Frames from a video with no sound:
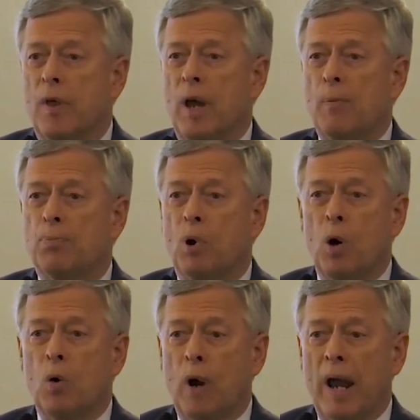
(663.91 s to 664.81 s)
the
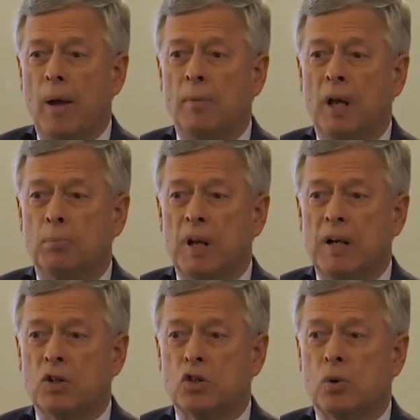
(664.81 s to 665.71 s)
program
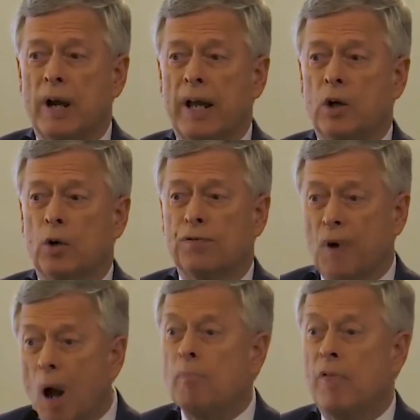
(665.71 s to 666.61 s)
administrator
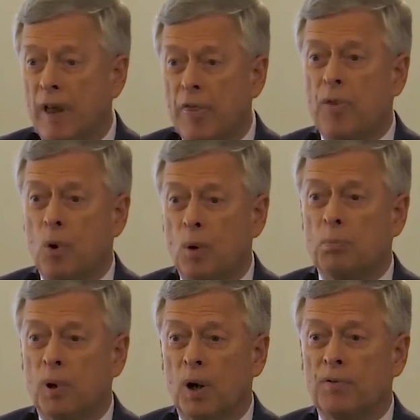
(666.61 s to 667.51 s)
from the
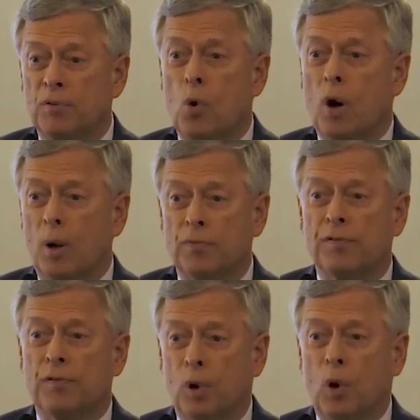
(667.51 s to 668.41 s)
Thornburg Forum
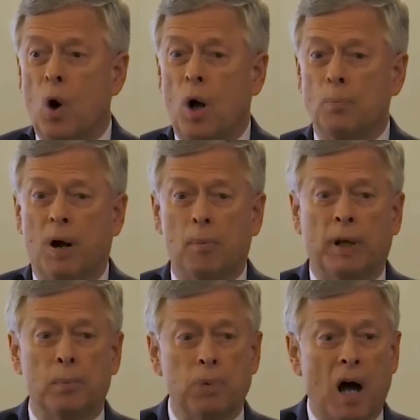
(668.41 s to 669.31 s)
for Law and
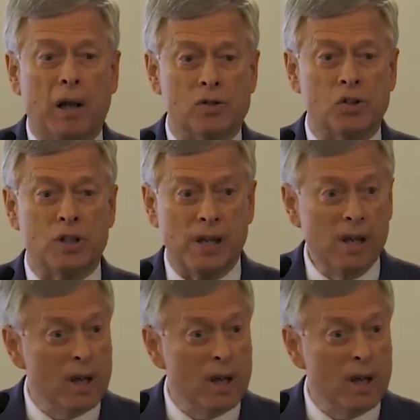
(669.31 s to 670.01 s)
Public Policy,